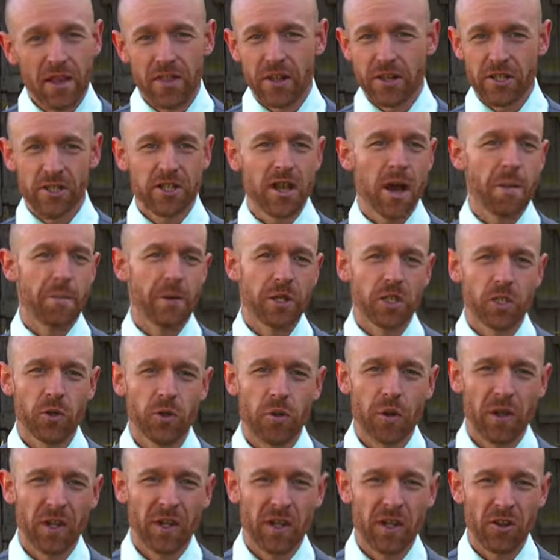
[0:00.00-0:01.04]
there's not much that
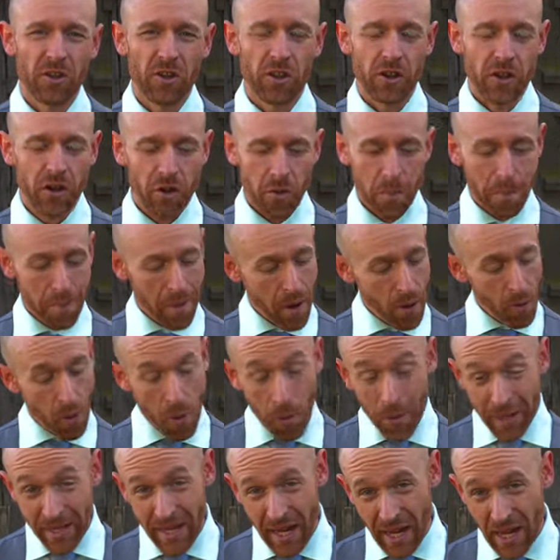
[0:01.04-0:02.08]
we can do, but what
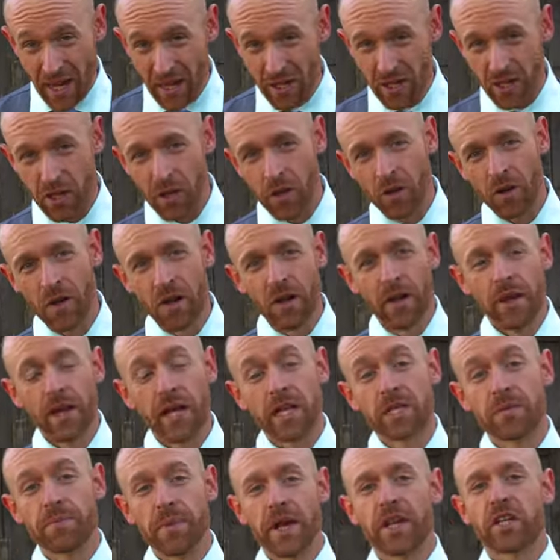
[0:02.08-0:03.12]
we can do
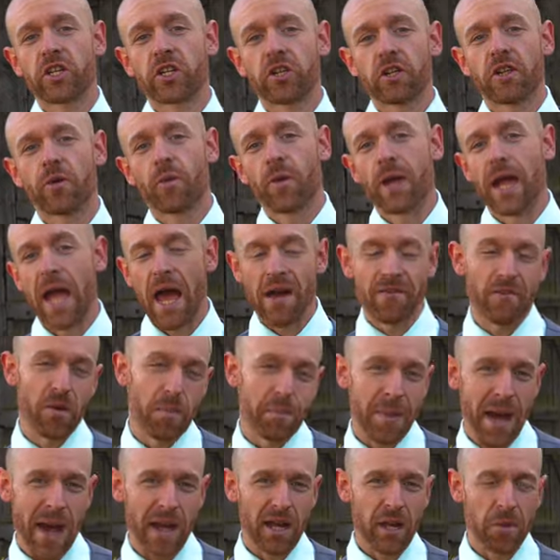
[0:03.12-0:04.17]
is make sure that we have a
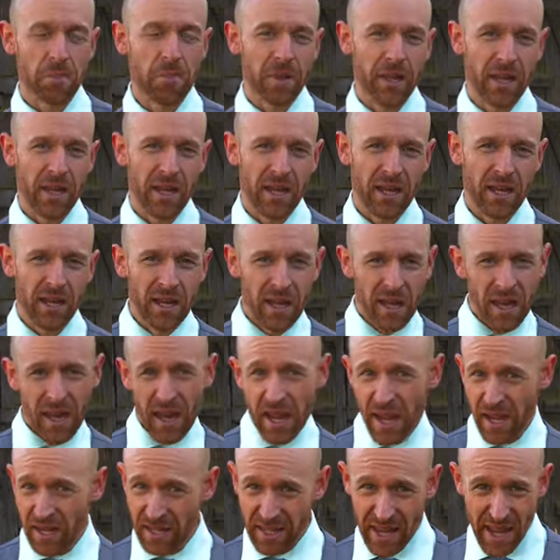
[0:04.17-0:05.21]
backup plan
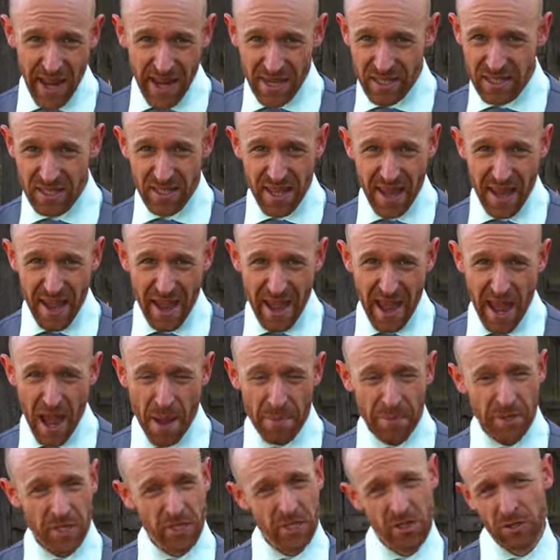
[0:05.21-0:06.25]
in case that
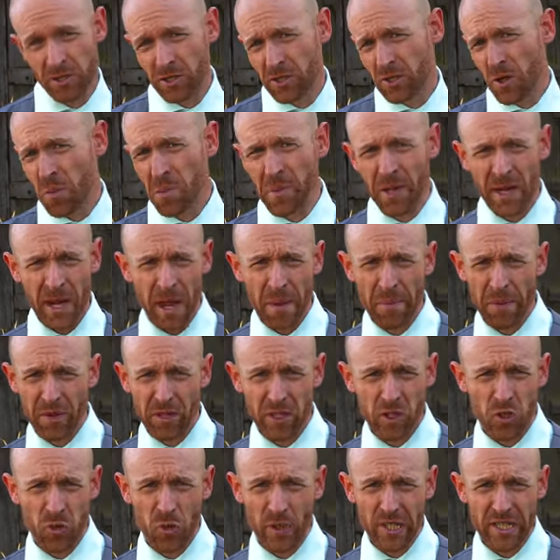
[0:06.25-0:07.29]
happens. And so being able to
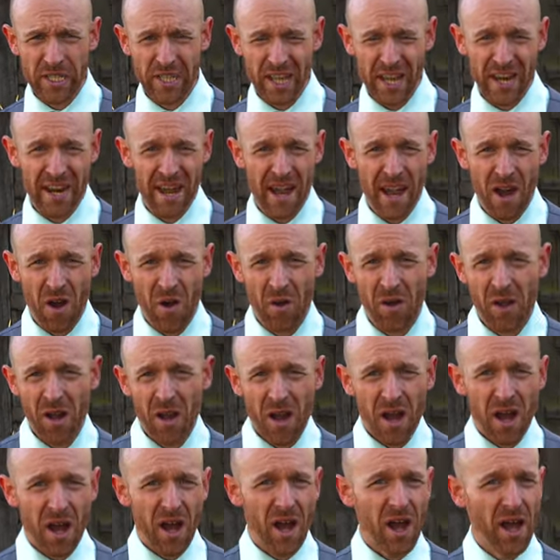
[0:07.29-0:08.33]
switch that out,
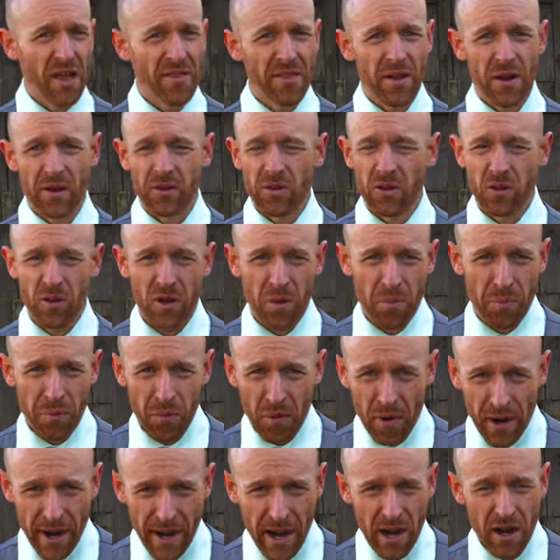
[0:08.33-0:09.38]
uh, they're doing a
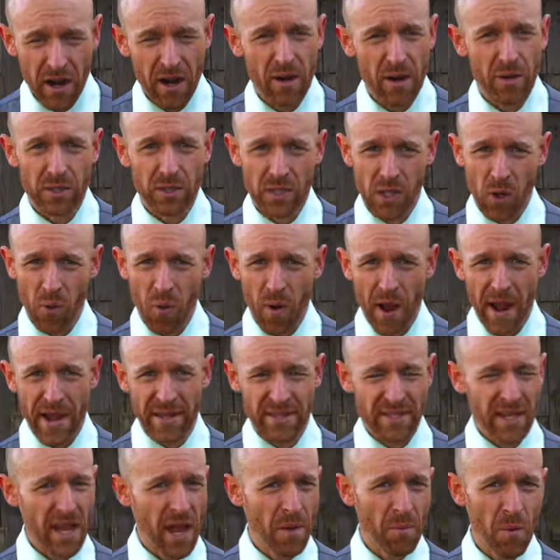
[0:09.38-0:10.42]
prayer. It was a quiet
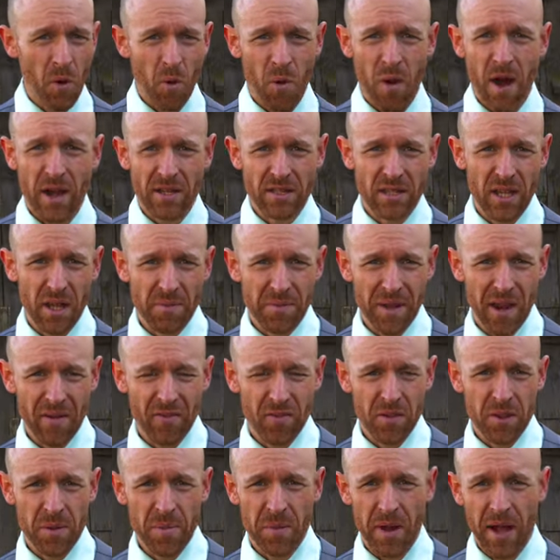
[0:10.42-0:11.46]
time. We walked up, gave
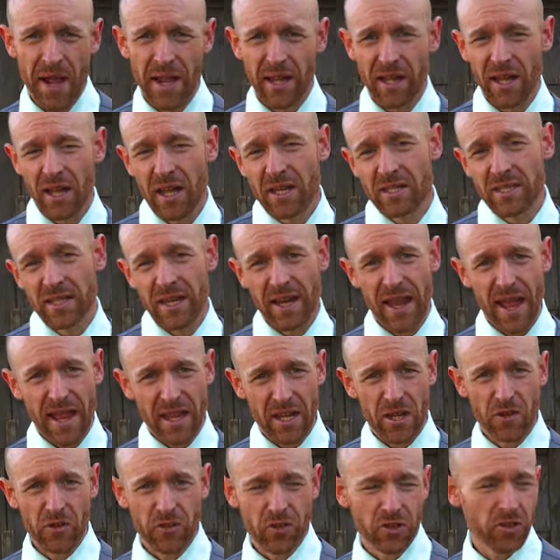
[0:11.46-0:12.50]
them the mic, said, hey,
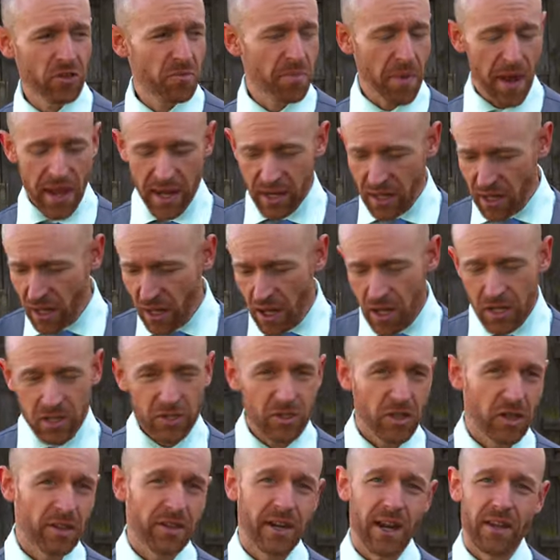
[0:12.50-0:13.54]
use this mic,
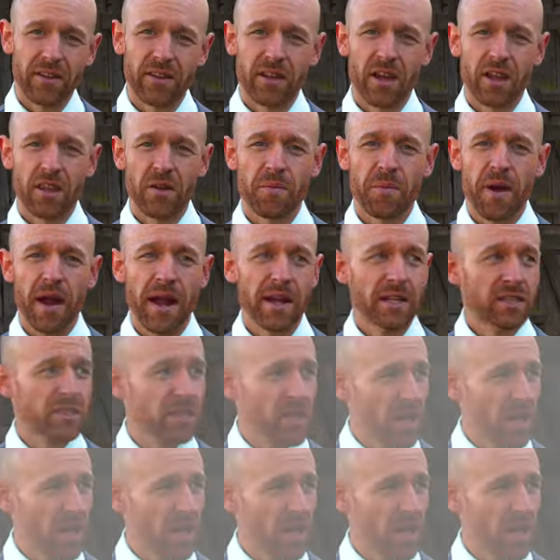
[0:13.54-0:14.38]
turn down the other mics,